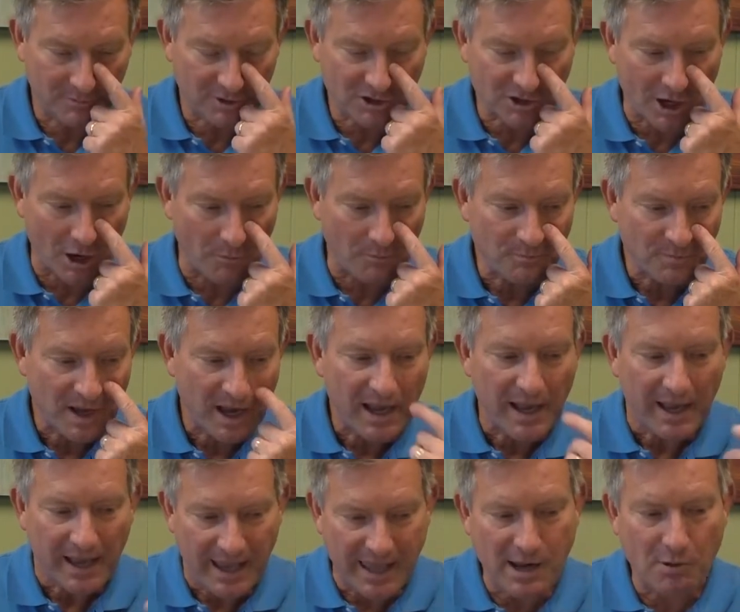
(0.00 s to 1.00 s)
So,
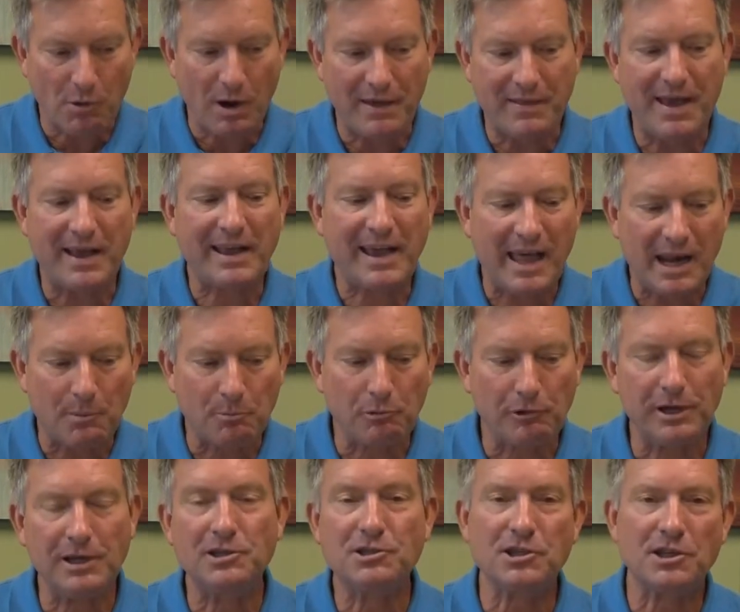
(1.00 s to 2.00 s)
anyway, that kind of
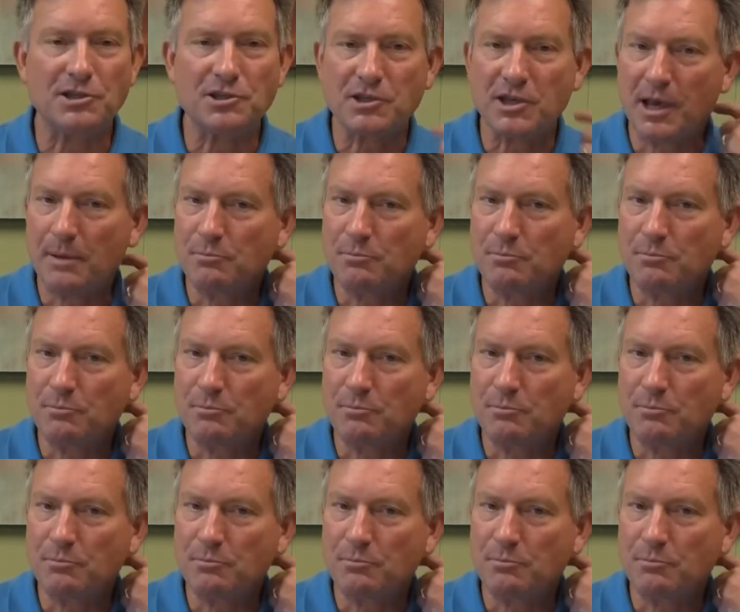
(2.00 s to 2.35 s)
brings us